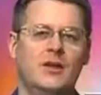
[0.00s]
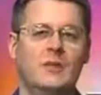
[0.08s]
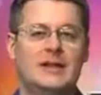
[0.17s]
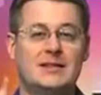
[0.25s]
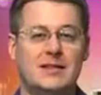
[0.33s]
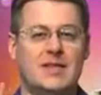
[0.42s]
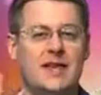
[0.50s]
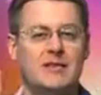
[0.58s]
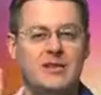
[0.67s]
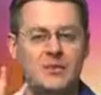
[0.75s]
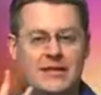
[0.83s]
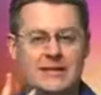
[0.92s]
you basically
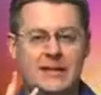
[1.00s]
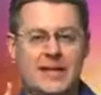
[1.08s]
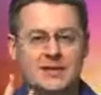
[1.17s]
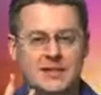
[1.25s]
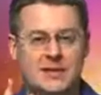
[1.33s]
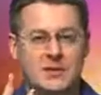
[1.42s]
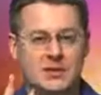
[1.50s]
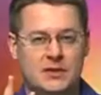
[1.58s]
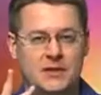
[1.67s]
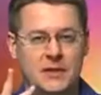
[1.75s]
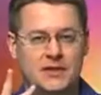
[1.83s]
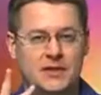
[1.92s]
have three stages of
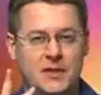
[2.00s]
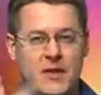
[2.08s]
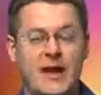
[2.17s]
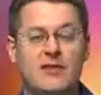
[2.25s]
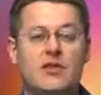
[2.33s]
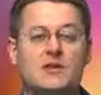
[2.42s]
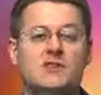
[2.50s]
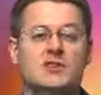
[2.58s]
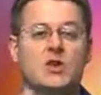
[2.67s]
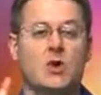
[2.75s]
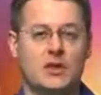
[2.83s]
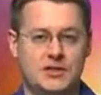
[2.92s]
crucifixion. You have the
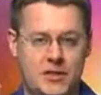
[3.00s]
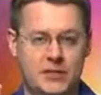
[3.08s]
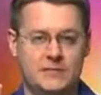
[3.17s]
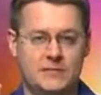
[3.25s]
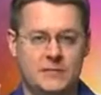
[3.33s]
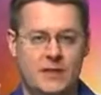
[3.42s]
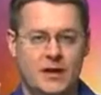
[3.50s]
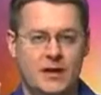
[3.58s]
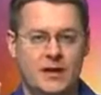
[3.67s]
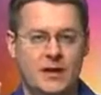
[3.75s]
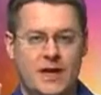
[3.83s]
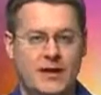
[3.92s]
scourging,
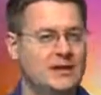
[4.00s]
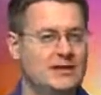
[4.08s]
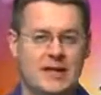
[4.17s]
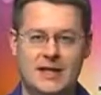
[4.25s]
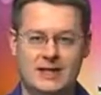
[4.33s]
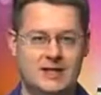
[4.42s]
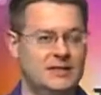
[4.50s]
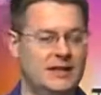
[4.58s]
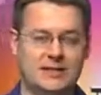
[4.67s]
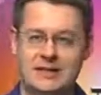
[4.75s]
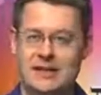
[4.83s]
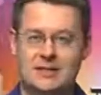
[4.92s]
and it's not just,
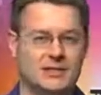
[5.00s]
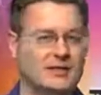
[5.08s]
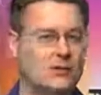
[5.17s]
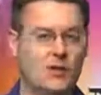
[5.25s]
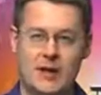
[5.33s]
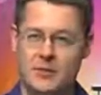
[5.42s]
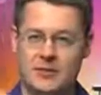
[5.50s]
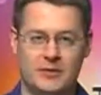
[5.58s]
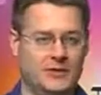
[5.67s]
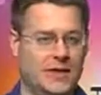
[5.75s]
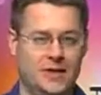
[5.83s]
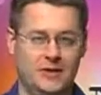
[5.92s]
it's not just a whip
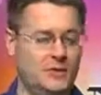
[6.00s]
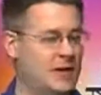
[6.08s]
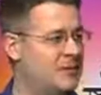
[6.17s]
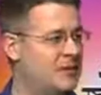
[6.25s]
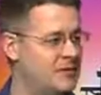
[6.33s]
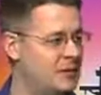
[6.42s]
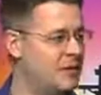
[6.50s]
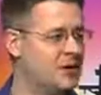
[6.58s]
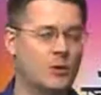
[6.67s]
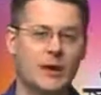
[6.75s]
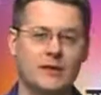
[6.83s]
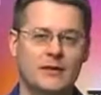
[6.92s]
like you might be
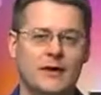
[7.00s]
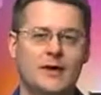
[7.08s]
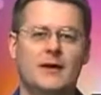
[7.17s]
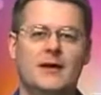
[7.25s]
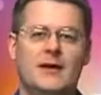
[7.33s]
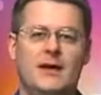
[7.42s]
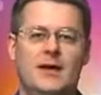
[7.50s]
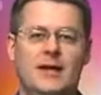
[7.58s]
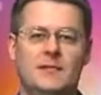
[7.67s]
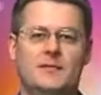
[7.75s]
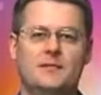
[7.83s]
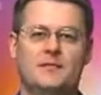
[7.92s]
familiar with.
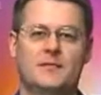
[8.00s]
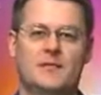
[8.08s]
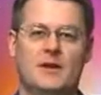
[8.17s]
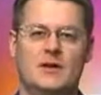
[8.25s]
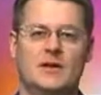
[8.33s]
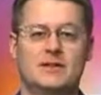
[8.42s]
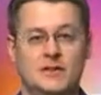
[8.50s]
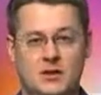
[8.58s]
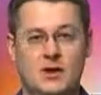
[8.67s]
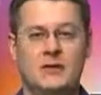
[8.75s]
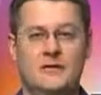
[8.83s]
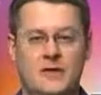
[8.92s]
Um, this is
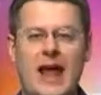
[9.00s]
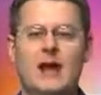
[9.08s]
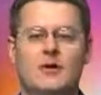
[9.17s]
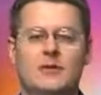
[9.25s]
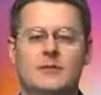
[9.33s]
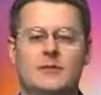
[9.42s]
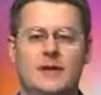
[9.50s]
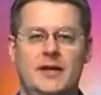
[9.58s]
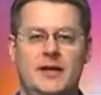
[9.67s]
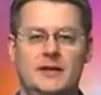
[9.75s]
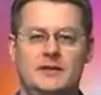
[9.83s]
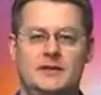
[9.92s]
called a flagrum.
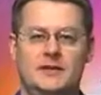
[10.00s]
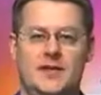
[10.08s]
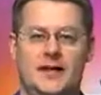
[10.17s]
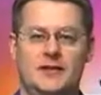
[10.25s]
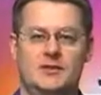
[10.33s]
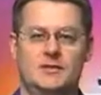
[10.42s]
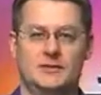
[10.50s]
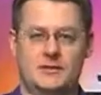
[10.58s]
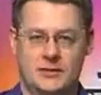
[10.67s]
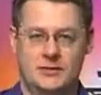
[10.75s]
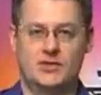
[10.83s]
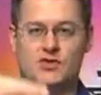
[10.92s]
It's uh,
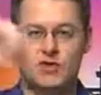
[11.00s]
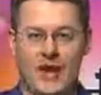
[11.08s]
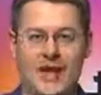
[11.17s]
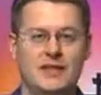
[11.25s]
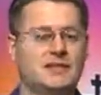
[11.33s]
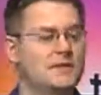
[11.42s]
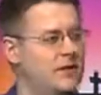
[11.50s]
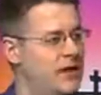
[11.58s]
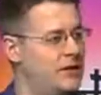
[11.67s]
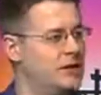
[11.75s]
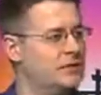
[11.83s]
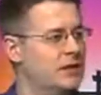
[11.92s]
strands of
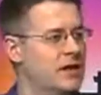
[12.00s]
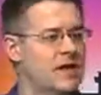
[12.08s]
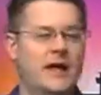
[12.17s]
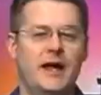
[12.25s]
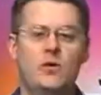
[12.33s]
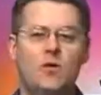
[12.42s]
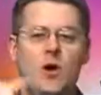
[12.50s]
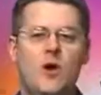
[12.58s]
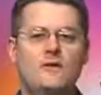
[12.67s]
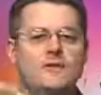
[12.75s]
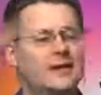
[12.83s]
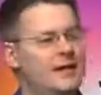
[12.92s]
leather, and
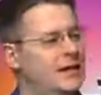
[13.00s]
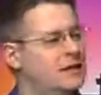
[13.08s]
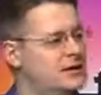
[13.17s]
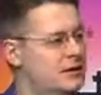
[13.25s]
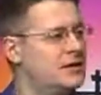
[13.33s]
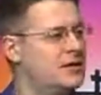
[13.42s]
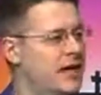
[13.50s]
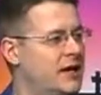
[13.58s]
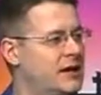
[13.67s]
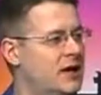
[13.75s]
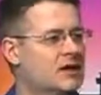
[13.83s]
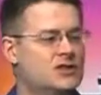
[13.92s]
woven into the
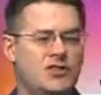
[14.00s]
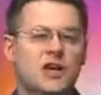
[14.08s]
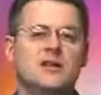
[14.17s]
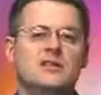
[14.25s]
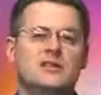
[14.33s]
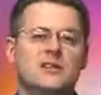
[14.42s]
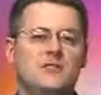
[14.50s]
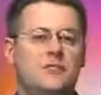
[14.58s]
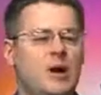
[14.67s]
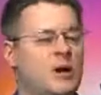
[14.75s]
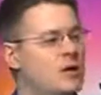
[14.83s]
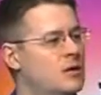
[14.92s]
leather are chunks
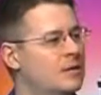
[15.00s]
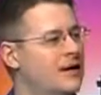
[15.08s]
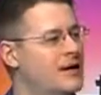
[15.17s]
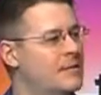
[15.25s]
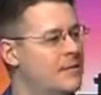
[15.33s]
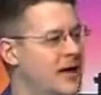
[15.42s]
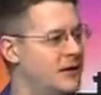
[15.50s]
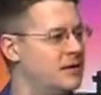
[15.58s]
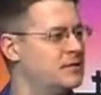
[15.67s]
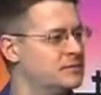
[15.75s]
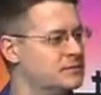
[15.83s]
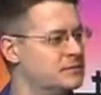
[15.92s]
of bone and
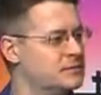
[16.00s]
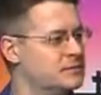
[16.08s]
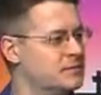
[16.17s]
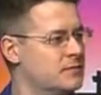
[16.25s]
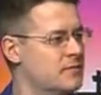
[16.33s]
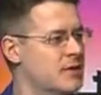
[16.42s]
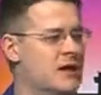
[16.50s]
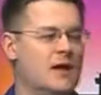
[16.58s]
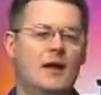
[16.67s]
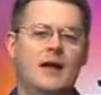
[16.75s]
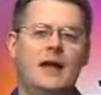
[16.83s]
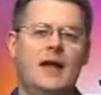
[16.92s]
metal.
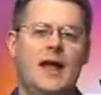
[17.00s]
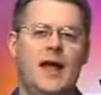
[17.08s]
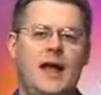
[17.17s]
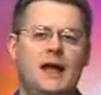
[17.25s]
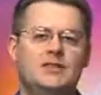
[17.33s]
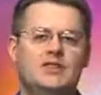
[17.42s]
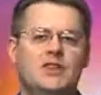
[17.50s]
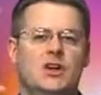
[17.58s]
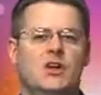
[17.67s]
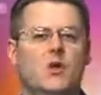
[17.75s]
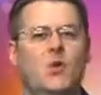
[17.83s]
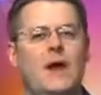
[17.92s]
And
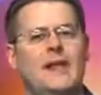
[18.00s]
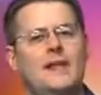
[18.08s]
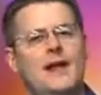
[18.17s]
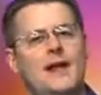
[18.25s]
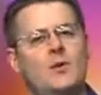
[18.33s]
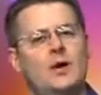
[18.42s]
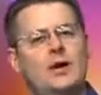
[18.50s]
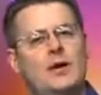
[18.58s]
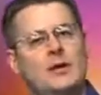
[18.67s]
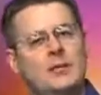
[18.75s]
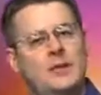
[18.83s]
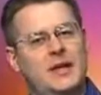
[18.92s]
so when they
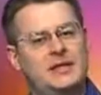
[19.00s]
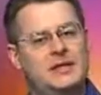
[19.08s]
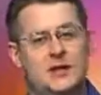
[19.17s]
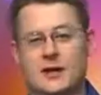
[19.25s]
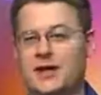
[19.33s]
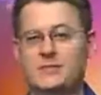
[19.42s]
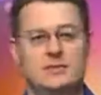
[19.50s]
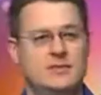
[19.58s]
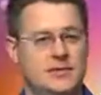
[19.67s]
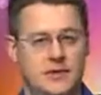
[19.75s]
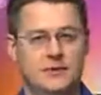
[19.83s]
would beat you, and